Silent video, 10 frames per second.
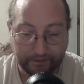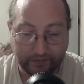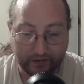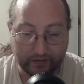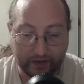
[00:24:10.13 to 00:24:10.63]

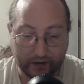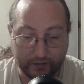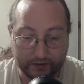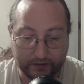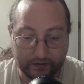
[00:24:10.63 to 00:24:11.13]
There
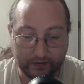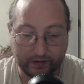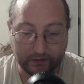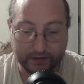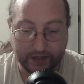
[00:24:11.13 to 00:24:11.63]

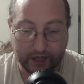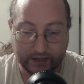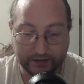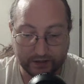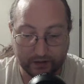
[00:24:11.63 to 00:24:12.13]
was not
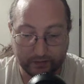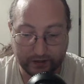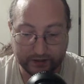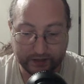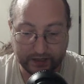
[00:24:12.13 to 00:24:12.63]
so
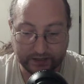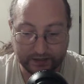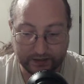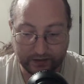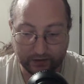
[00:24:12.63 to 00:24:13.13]
much as a
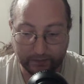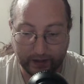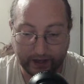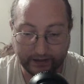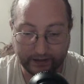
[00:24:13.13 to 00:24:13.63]
single
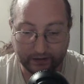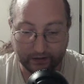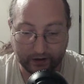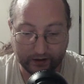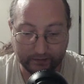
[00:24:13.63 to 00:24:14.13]
pine needle
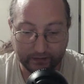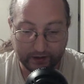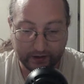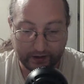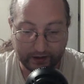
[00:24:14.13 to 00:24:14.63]
on him,
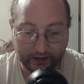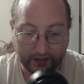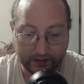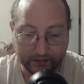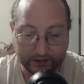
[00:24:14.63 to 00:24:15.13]
and
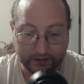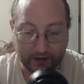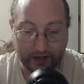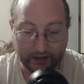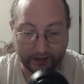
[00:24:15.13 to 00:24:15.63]
he was
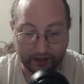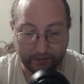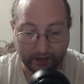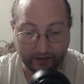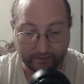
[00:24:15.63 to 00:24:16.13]
smiling at
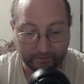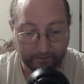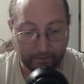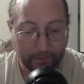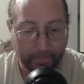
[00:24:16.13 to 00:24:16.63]
me.
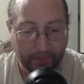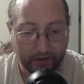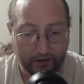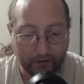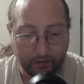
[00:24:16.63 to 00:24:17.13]

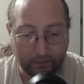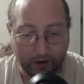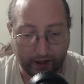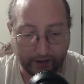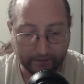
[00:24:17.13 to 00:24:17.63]

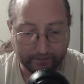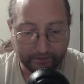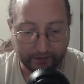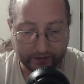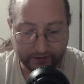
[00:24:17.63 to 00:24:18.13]
"Why,
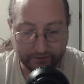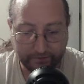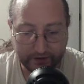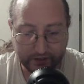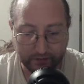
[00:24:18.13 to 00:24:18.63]
it's a
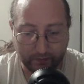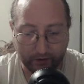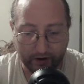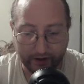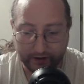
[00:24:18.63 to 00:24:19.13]
fisher
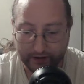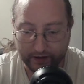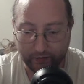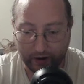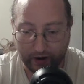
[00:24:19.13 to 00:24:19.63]
boy," he
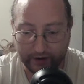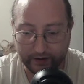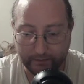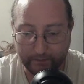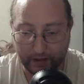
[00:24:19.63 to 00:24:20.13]
cried in
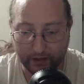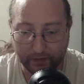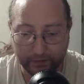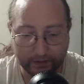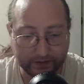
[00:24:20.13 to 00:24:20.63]
a mellow,
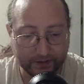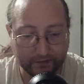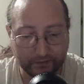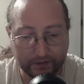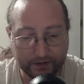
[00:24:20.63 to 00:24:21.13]
pleasing
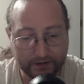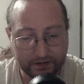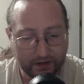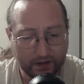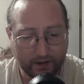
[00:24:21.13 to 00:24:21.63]
voice.
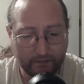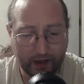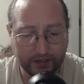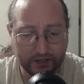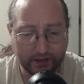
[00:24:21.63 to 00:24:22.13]

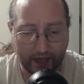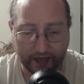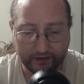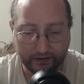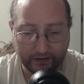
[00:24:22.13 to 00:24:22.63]
"Imagine
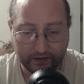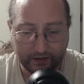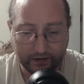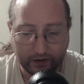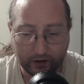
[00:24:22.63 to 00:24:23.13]
that.
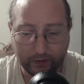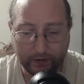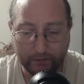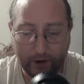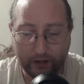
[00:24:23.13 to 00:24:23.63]
Are we
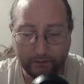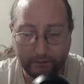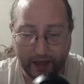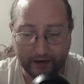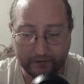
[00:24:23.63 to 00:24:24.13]
well
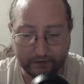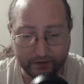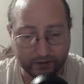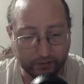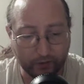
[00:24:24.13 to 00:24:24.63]
met,
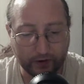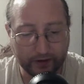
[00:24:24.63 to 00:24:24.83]
fisher boy?"